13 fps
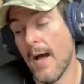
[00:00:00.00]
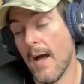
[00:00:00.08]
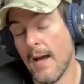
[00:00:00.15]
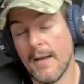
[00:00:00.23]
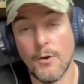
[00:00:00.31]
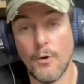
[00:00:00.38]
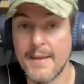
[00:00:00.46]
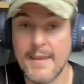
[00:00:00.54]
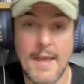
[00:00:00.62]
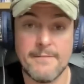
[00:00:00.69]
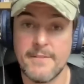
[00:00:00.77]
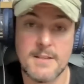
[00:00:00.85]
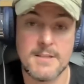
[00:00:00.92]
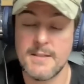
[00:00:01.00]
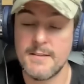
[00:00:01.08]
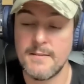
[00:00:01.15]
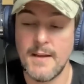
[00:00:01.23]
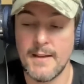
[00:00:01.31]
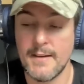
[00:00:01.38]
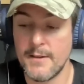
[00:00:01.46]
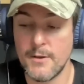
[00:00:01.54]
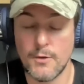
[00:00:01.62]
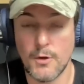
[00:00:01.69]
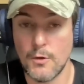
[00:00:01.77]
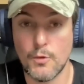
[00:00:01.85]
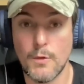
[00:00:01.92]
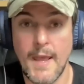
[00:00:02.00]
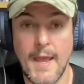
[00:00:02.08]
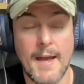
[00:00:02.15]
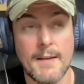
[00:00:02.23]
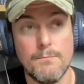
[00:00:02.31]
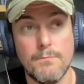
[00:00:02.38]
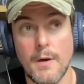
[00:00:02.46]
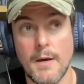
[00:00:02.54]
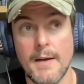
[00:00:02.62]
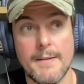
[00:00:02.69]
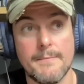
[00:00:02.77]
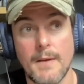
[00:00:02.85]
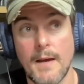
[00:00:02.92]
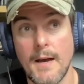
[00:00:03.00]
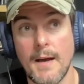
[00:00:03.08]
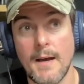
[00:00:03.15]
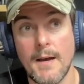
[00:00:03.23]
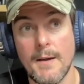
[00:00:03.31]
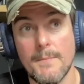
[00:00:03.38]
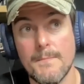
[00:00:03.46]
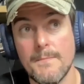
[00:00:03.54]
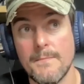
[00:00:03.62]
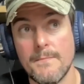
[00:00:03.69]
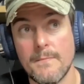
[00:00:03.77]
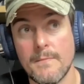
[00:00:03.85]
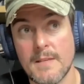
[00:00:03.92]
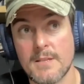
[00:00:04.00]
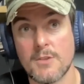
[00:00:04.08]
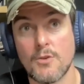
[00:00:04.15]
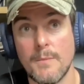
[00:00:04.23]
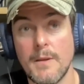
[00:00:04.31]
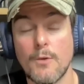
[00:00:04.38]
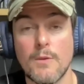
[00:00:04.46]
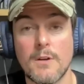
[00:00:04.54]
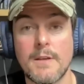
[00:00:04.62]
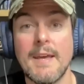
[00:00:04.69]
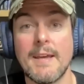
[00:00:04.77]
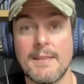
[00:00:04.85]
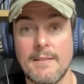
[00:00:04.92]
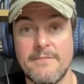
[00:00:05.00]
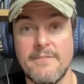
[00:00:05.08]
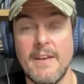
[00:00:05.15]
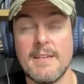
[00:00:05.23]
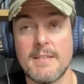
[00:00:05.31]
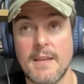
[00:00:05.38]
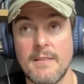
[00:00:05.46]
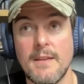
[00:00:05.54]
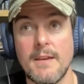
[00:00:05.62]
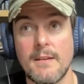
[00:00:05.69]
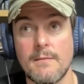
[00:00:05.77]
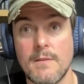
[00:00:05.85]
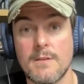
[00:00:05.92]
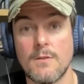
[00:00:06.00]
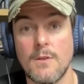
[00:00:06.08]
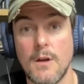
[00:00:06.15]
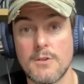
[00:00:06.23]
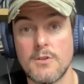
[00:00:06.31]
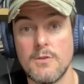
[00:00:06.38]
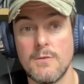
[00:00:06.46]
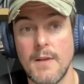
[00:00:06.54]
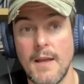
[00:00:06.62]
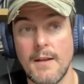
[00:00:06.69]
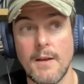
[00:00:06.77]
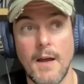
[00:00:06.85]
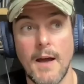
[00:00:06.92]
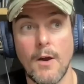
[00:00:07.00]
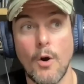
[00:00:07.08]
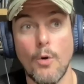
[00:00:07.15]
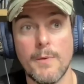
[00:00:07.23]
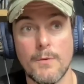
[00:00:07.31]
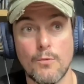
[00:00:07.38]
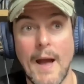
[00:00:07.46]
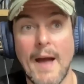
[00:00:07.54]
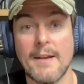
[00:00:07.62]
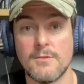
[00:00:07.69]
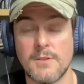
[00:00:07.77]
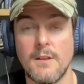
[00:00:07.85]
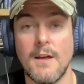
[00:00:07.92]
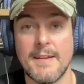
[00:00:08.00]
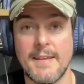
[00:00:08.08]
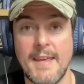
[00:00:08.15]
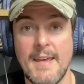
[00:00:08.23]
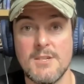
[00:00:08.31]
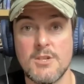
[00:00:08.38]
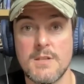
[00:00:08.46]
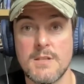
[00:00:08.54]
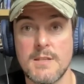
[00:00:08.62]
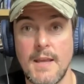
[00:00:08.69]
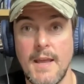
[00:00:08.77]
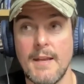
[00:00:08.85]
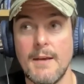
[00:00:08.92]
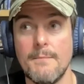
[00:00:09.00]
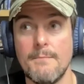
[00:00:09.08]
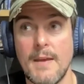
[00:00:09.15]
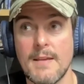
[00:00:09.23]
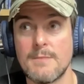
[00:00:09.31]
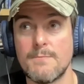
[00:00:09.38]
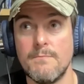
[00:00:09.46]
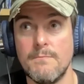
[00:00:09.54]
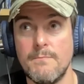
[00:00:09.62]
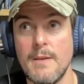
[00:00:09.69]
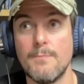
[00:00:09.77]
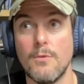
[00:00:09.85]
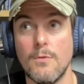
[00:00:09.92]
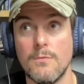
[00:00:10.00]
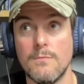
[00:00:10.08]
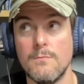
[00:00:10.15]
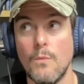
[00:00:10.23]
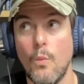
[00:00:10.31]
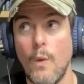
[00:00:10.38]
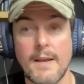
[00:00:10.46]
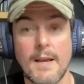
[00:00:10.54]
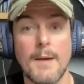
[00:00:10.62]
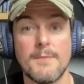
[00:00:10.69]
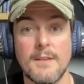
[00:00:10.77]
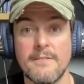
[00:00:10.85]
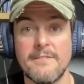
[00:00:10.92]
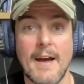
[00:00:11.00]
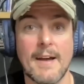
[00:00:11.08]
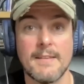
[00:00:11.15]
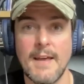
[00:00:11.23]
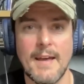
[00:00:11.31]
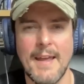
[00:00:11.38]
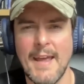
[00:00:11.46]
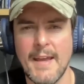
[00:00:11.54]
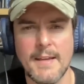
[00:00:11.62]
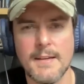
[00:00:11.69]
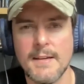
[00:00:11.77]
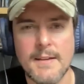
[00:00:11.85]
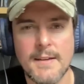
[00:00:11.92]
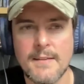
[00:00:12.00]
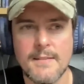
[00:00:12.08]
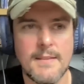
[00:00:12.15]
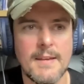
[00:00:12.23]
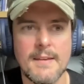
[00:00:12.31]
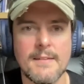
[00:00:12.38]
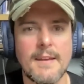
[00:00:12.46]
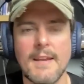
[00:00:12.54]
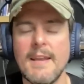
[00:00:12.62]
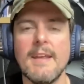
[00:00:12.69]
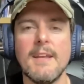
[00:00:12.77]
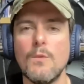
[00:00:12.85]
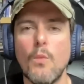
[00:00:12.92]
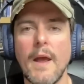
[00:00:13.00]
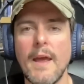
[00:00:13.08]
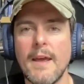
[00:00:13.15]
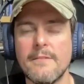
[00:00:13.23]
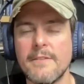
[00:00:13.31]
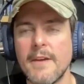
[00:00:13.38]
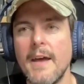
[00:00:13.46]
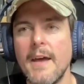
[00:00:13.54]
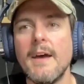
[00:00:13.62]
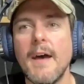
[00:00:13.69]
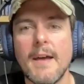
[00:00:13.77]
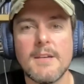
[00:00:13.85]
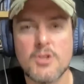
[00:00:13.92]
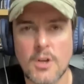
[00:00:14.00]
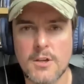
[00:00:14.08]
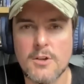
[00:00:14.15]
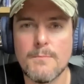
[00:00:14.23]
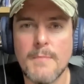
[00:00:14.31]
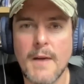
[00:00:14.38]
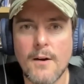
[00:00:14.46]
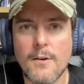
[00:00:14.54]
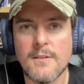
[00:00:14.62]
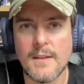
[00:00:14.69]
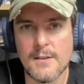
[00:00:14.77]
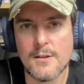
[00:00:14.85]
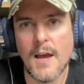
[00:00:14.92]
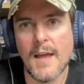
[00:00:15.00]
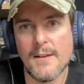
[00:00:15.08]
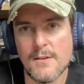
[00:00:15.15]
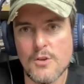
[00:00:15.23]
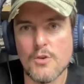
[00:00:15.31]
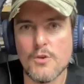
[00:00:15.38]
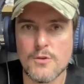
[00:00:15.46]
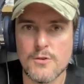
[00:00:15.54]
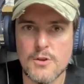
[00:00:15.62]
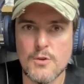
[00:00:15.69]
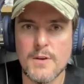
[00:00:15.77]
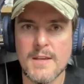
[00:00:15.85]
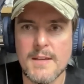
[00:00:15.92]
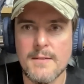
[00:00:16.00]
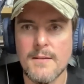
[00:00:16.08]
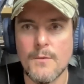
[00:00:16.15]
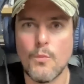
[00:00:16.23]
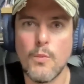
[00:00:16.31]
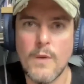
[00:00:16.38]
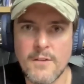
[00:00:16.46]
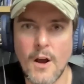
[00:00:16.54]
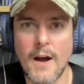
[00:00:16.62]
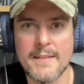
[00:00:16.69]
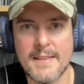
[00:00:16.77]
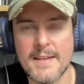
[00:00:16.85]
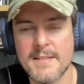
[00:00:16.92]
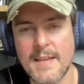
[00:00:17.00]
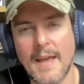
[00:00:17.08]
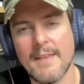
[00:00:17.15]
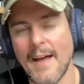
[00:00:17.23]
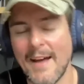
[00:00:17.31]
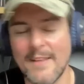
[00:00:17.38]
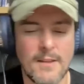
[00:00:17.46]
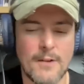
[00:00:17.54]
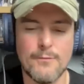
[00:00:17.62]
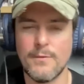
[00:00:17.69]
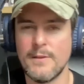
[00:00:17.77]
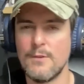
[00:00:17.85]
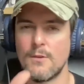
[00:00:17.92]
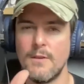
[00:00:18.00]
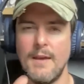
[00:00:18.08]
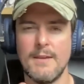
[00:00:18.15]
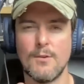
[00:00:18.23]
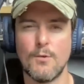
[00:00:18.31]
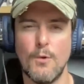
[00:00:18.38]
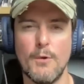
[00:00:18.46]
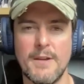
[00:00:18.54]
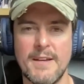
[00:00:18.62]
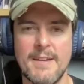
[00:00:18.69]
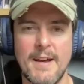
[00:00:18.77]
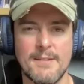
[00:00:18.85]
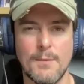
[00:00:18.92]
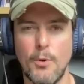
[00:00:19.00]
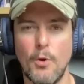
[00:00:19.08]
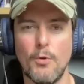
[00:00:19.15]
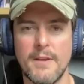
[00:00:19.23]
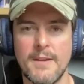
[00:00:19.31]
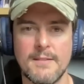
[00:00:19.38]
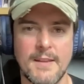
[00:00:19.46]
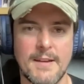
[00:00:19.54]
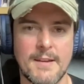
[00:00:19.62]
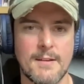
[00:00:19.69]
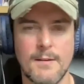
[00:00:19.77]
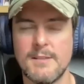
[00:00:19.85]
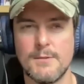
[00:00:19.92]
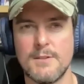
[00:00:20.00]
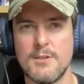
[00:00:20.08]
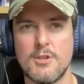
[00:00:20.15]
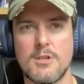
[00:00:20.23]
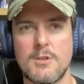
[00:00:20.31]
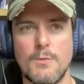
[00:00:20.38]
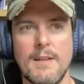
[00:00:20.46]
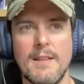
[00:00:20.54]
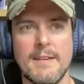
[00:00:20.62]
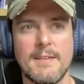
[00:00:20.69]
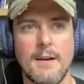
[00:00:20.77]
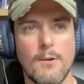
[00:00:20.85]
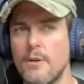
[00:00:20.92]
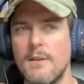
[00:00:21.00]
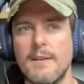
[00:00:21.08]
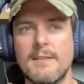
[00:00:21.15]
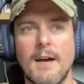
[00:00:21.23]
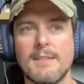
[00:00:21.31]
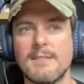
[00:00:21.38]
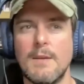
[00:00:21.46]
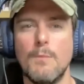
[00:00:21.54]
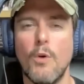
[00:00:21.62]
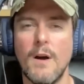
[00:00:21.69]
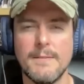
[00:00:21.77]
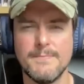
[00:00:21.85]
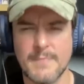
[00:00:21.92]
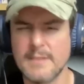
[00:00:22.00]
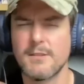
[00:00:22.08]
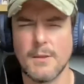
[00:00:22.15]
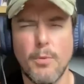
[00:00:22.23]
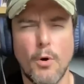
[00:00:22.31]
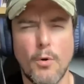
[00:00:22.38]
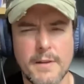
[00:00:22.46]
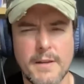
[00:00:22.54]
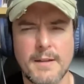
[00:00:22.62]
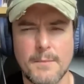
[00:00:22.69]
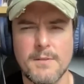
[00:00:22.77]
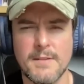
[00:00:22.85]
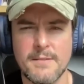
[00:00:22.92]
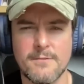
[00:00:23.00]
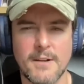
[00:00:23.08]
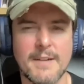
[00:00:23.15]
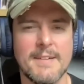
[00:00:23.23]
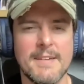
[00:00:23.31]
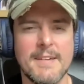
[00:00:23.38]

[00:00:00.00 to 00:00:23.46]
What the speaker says: I know I can't fix it, and I don't know who can, but this is going to be a real kick in the face, I think, this lawsuit. And I hope it rattles a lot of cages, and it makes people wake up to the fact that, hey, the Canadian way of shut your mouth and do your duty, we've got this. And I love, you quoted Napoleon, like, je suis l'état, or l'état c'est moi. That's Napoleon, I believe, right?